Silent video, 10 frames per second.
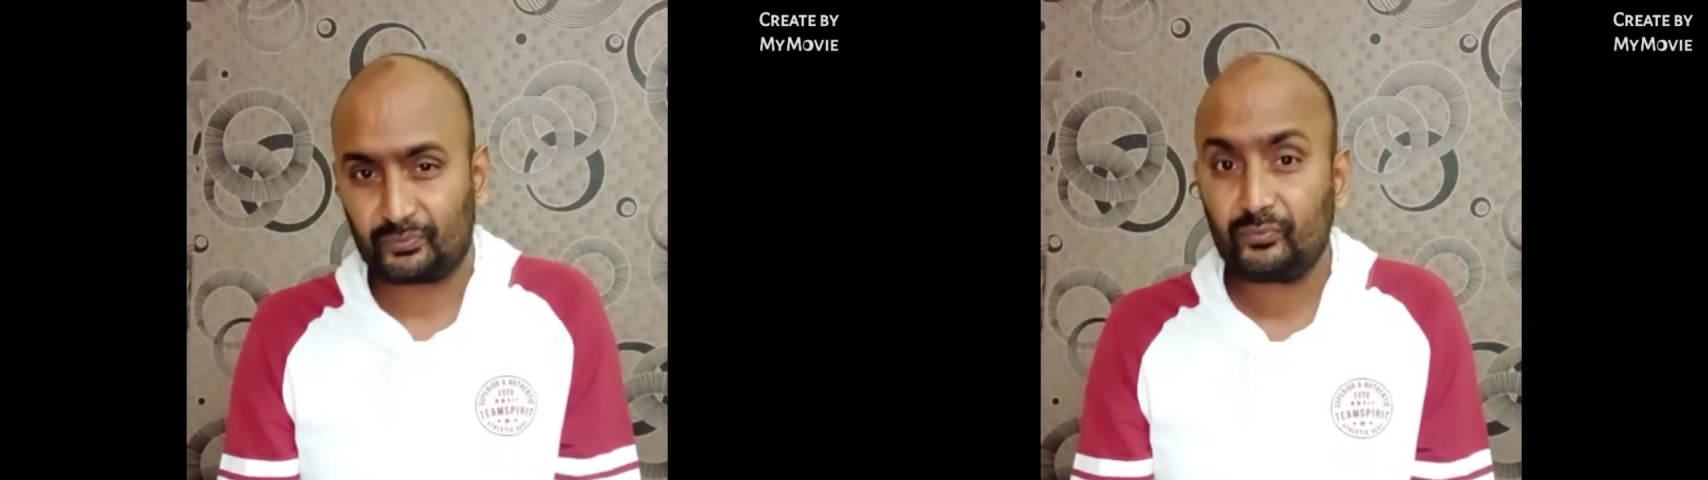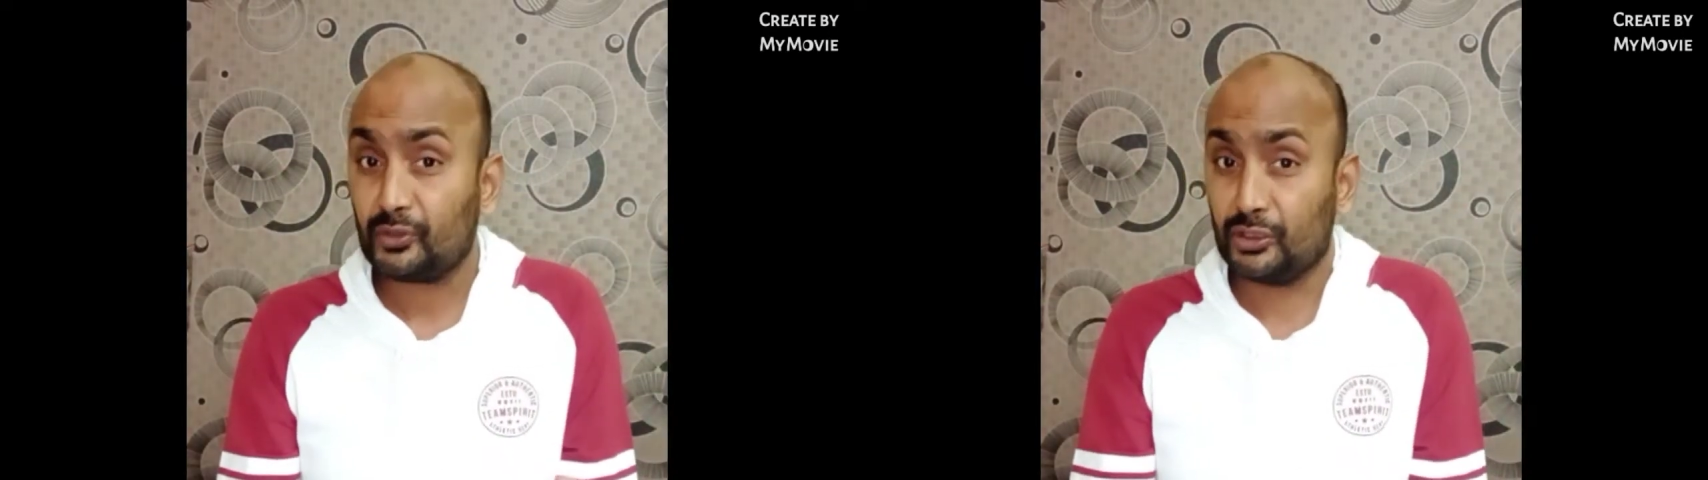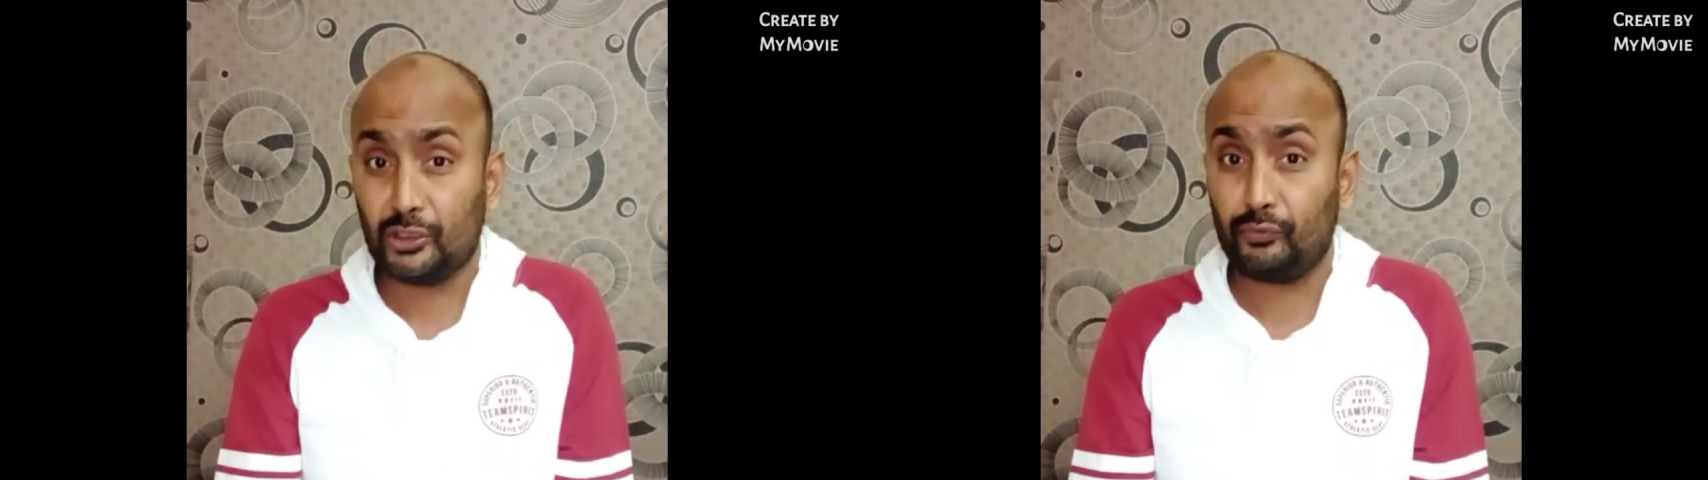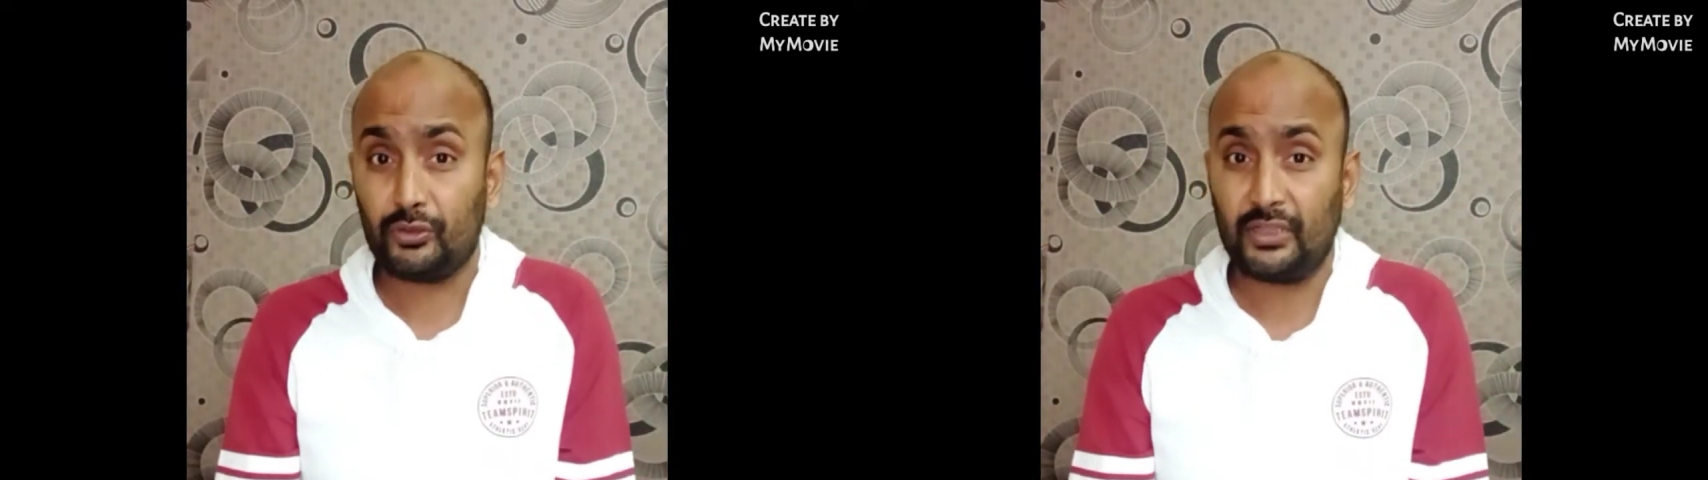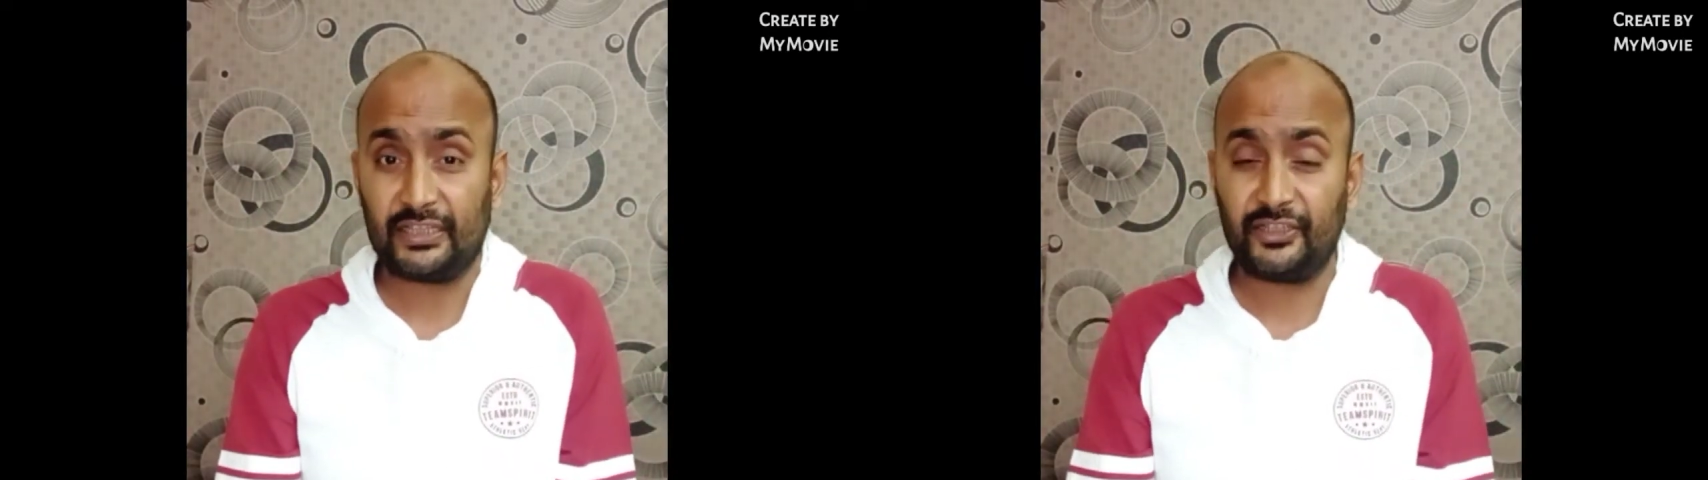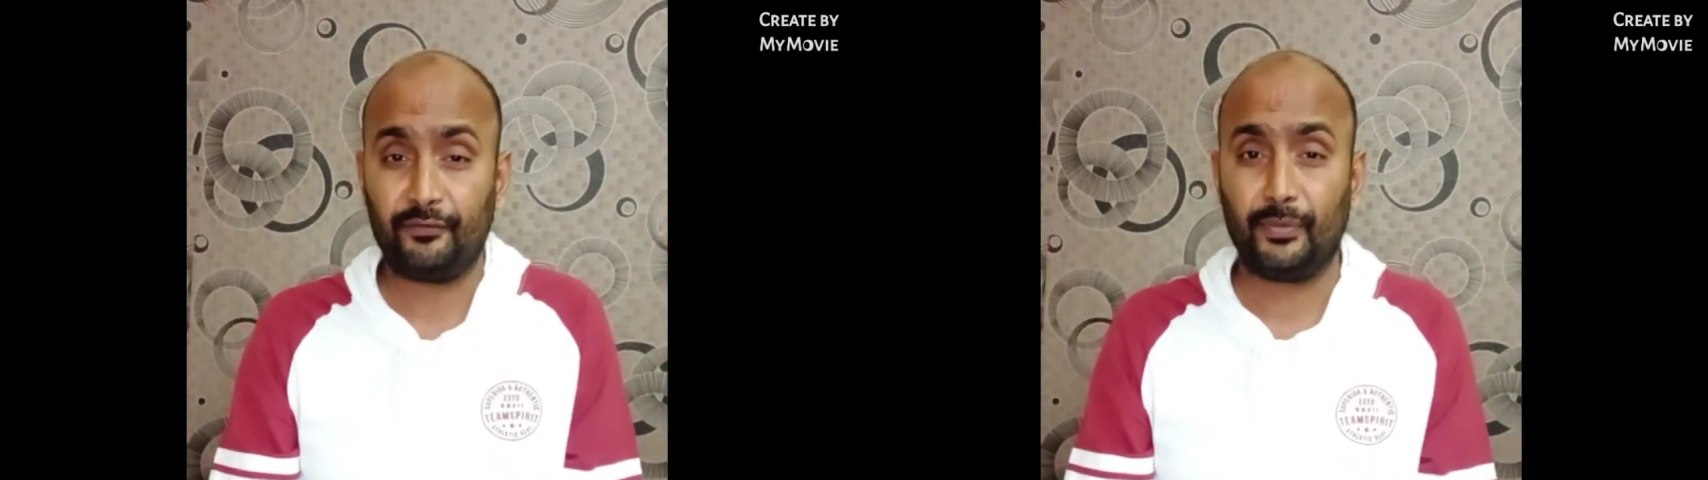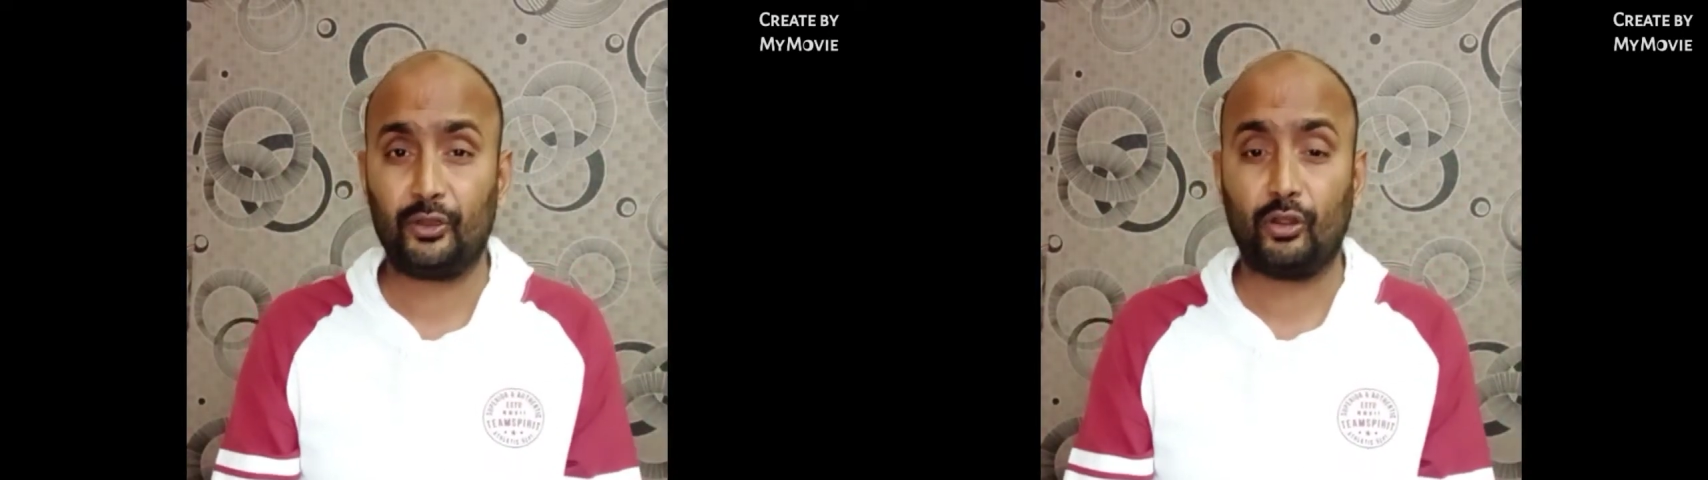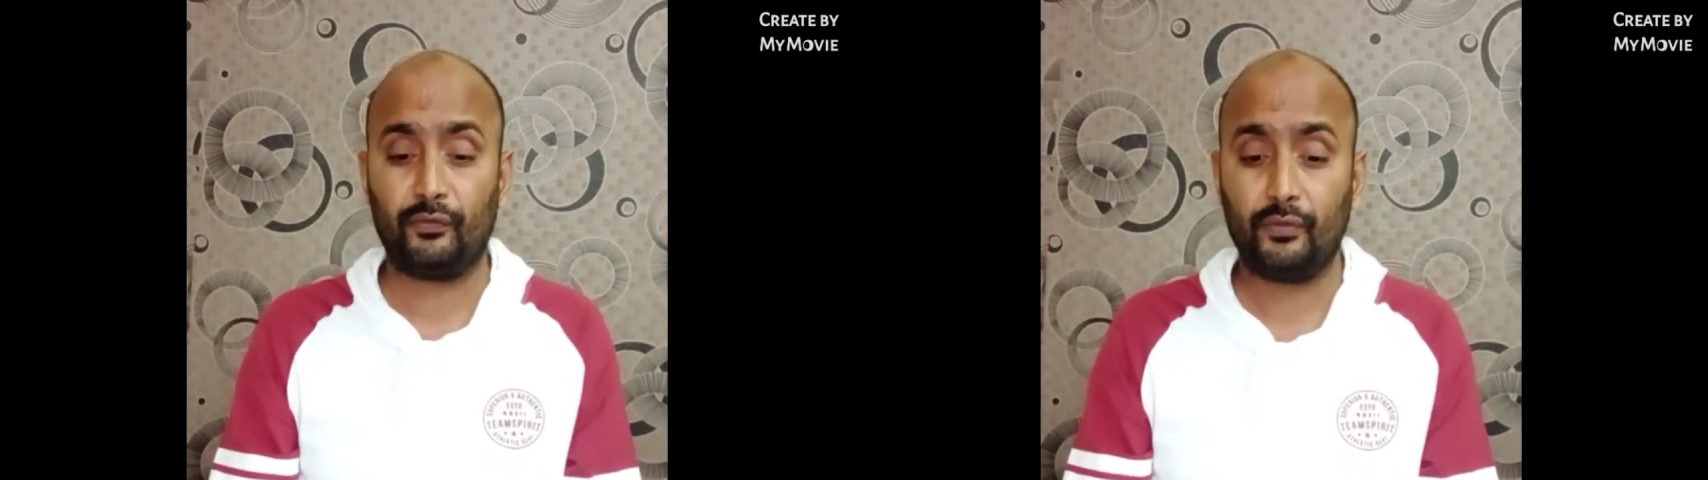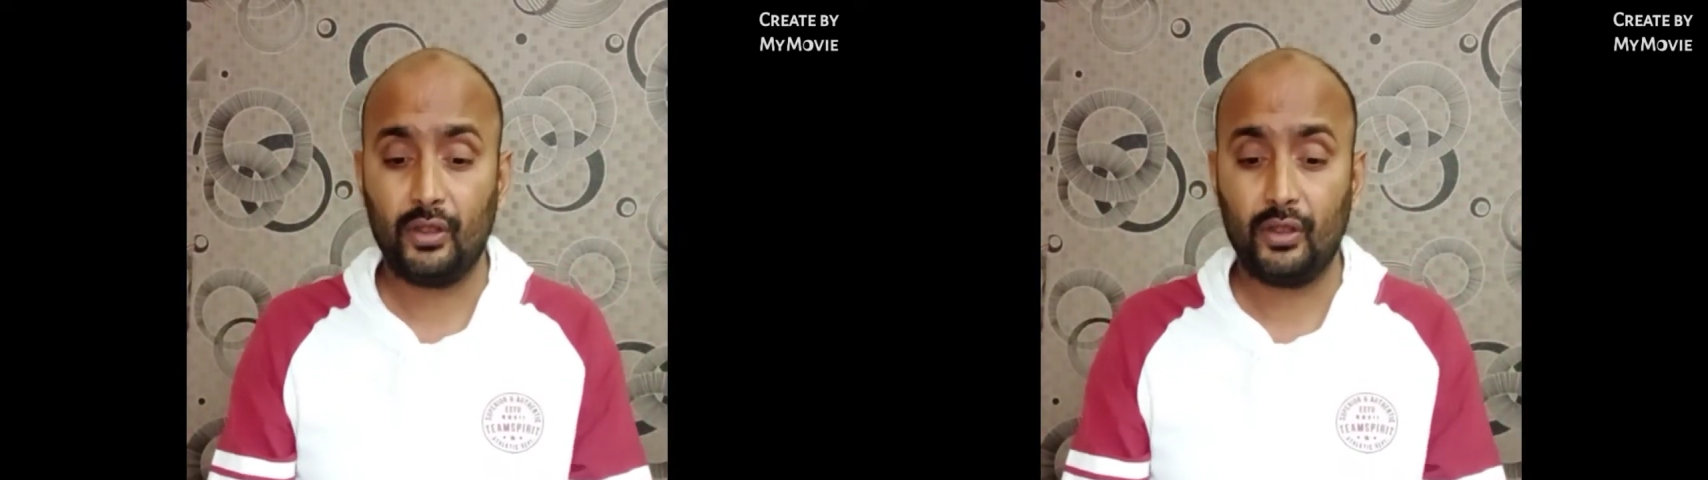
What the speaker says: This was the achievement of